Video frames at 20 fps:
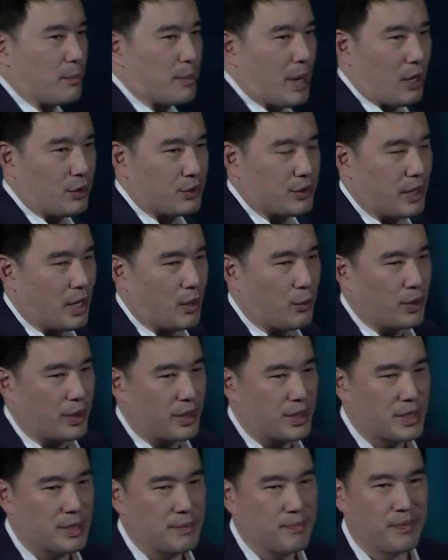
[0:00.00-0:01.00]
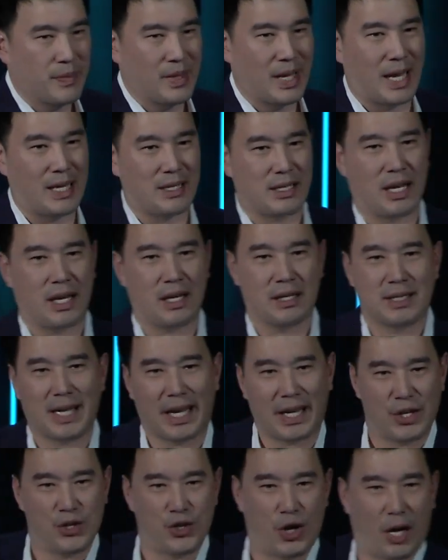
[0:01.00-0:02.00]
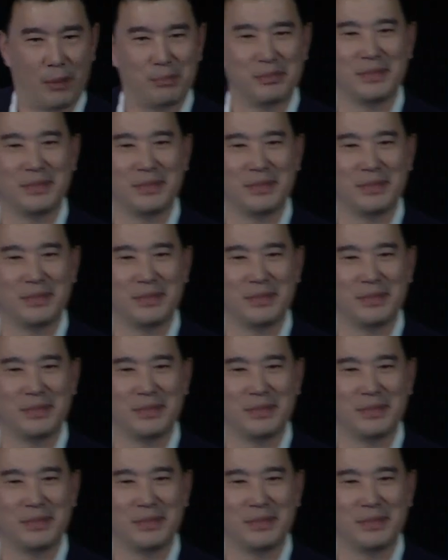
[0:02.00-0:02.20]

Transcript: at Palo Alto Networks, has a second job.